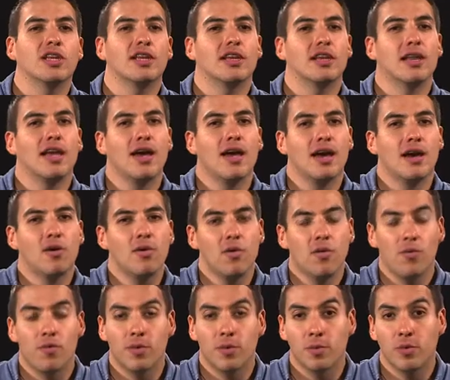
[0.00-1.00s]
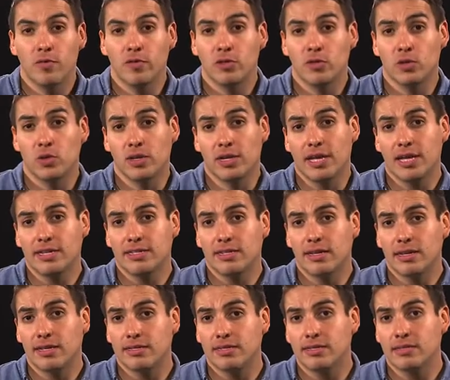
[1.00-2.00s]
Now we move into the next
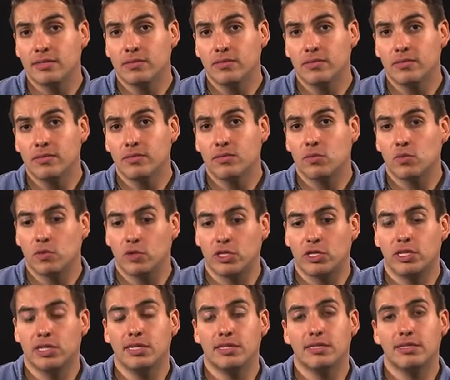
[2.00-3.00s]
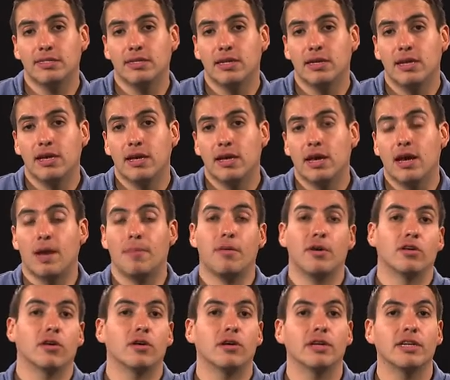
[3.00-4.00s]
lesson, which is
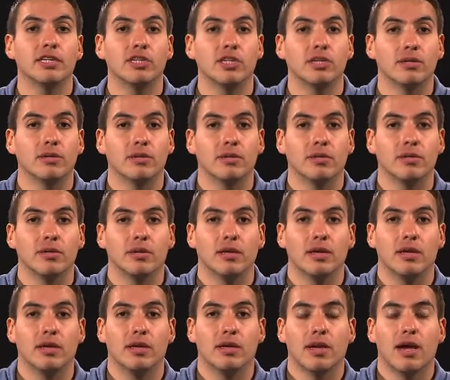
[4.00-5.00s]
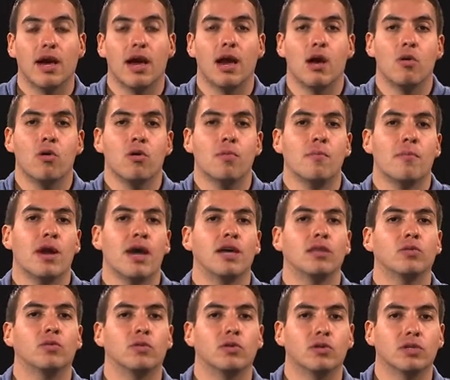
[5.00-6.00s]
about cognition, how our
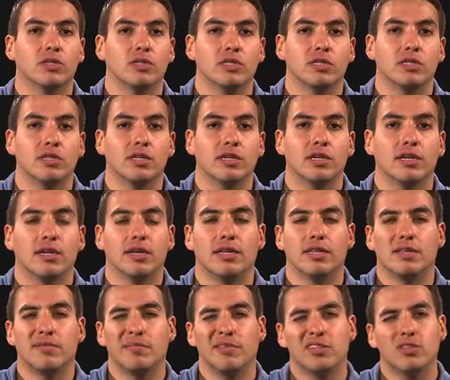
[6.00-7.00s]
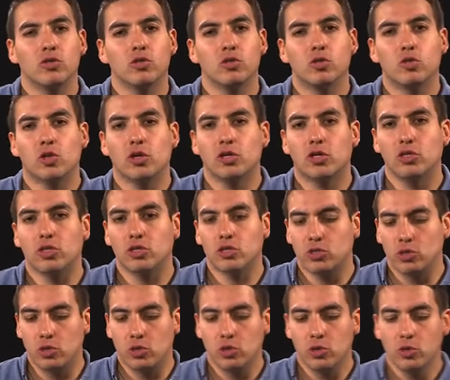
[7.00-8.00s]
mind works, and the mental structures.
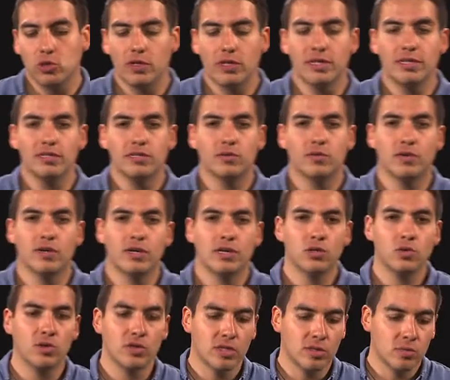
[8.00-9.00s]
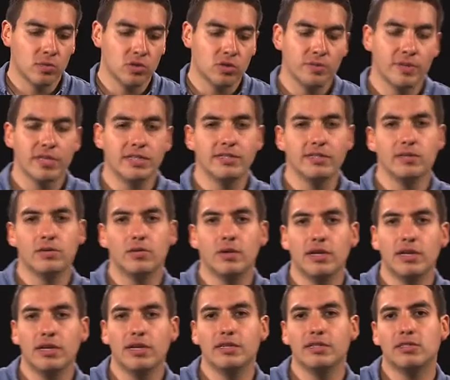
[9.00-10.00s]
To do this, we're going to do it in the most basic
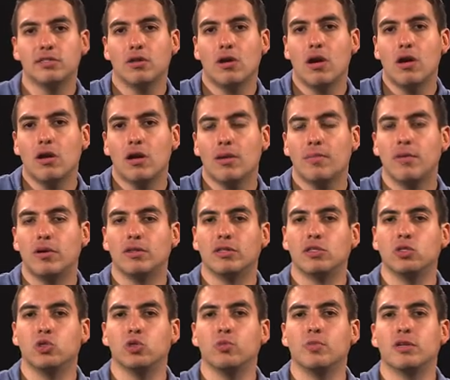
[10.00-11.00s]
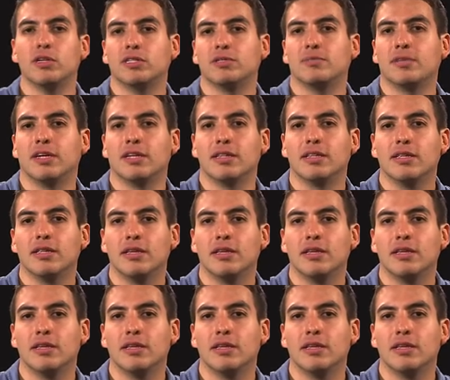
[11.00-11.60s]
way. Let's talk about the duplex mind.